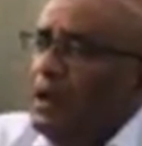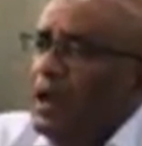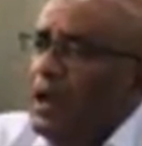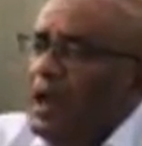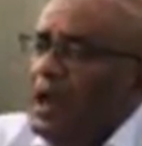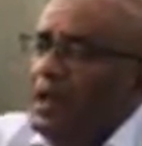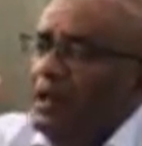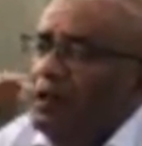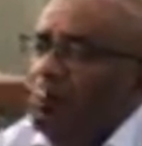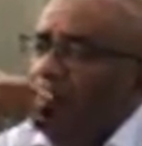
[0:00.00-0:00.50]

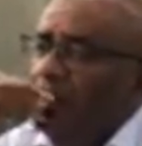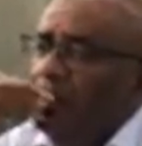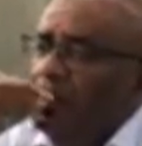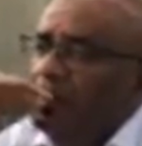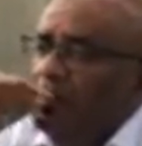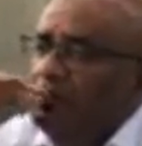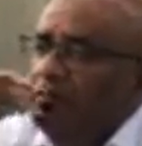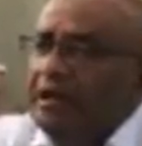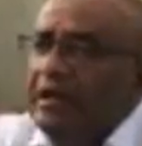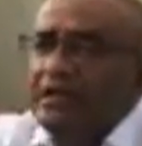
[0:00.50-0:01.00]
and
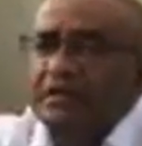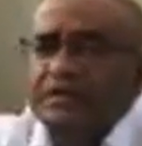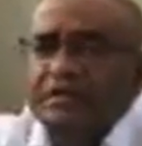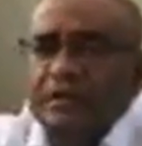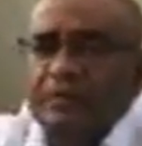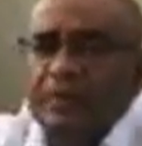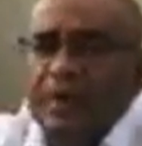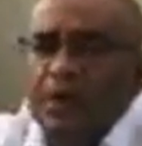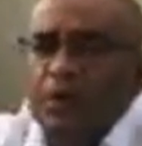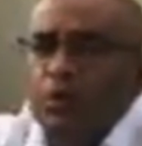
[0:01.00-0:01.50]
thinks
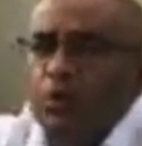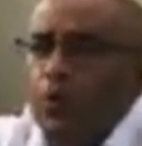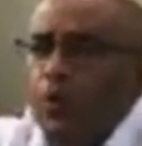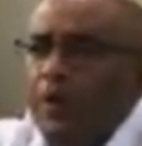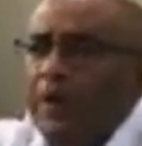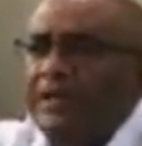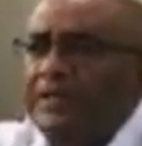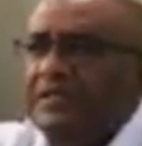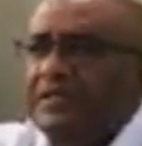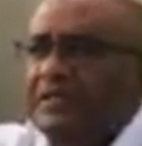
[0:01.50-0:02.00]
about
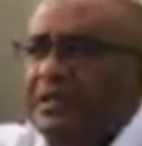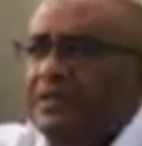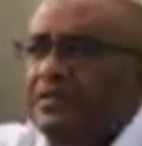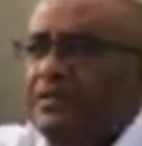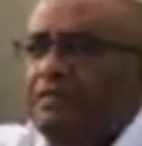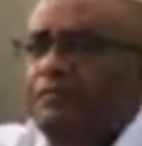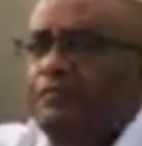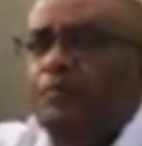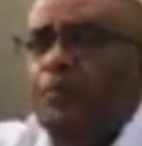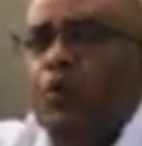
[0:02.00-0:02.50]
which set
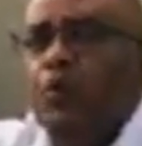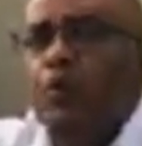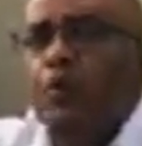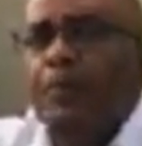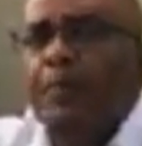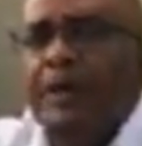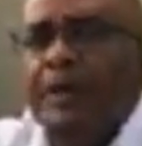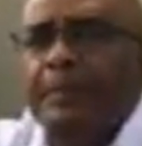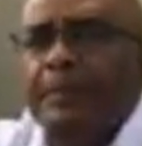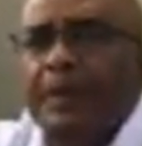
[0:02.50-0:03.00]
of poor
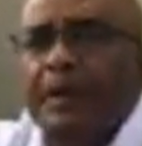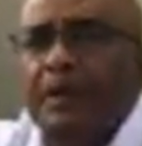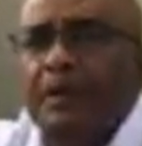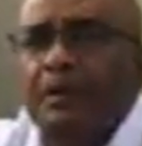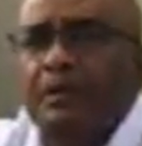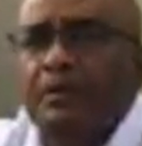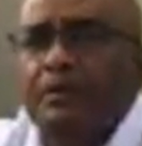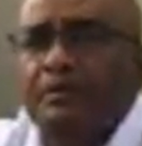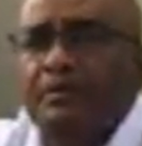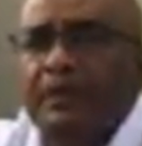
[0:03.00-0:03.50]
people
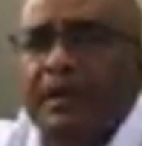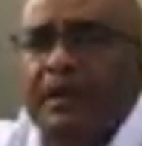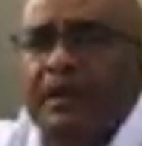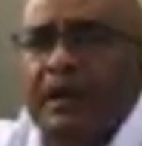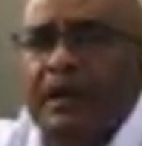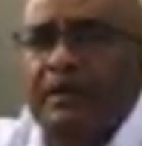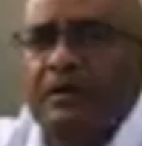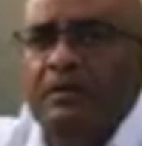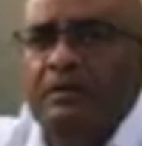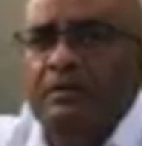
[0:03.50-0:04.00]
they
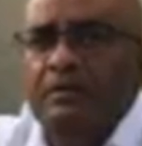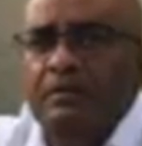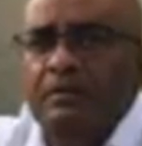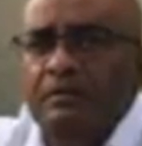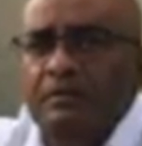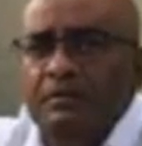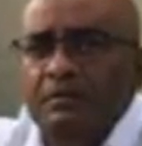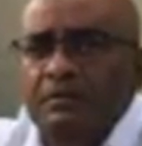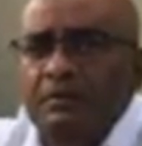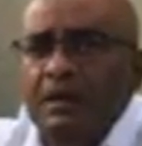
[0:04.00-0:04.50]
can
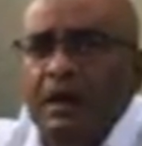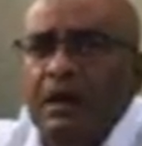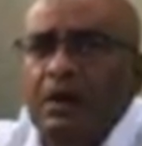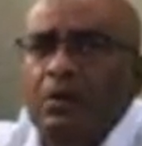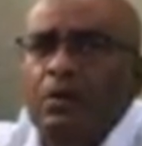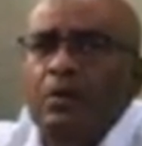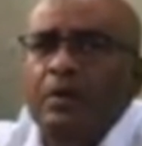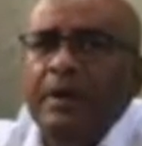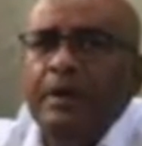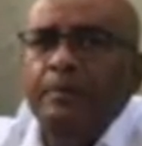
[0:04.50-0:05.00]
now
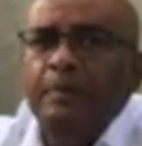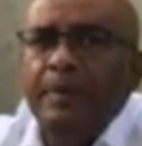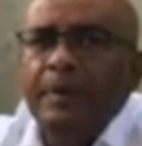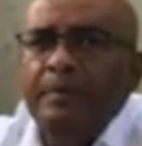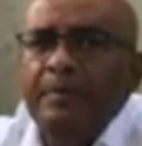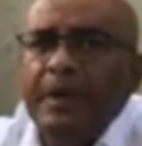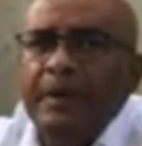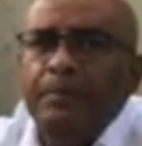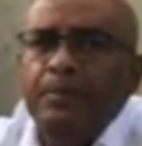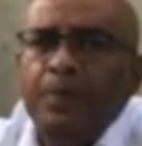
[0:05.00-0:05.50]

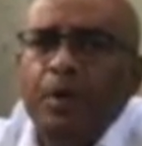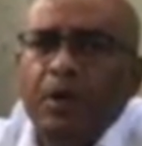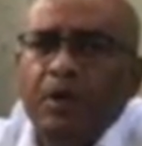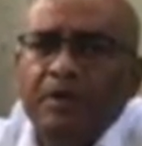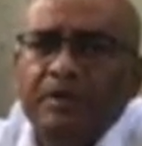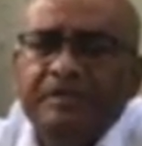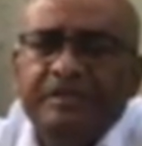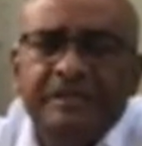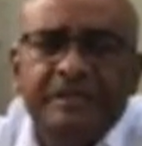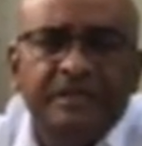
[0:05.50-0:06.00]
implement
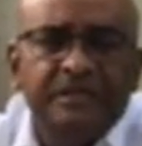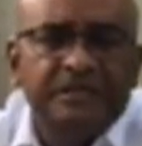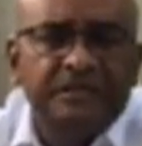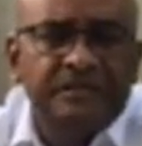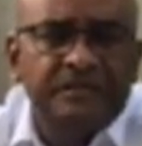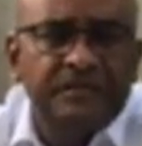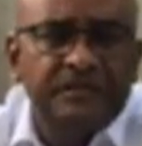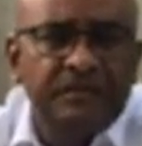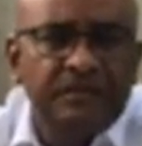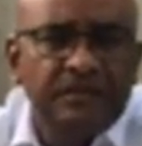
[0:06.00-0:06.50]
policies
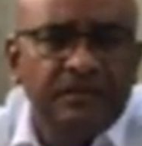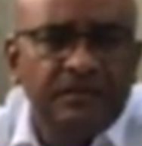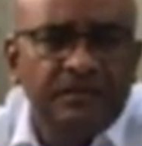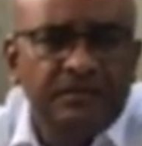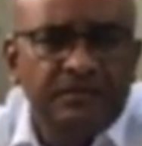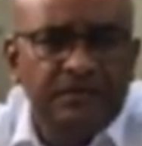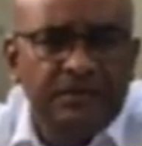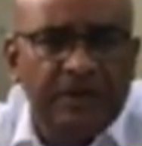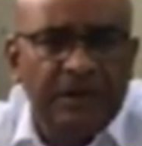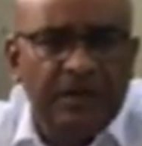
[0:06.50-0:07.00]

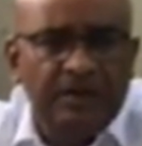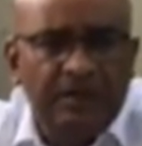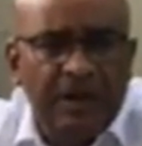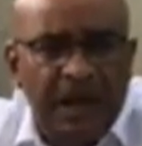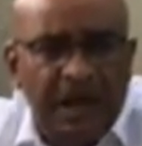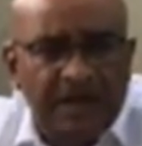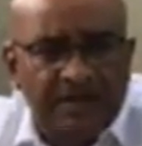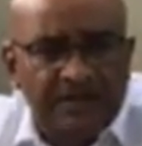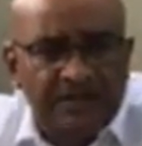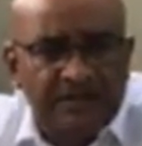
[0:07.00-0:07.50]
to
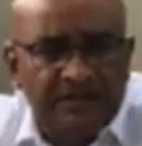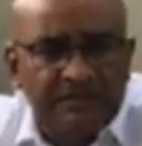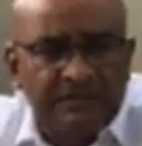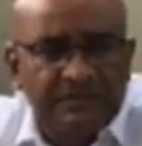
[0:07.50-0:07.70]
harass.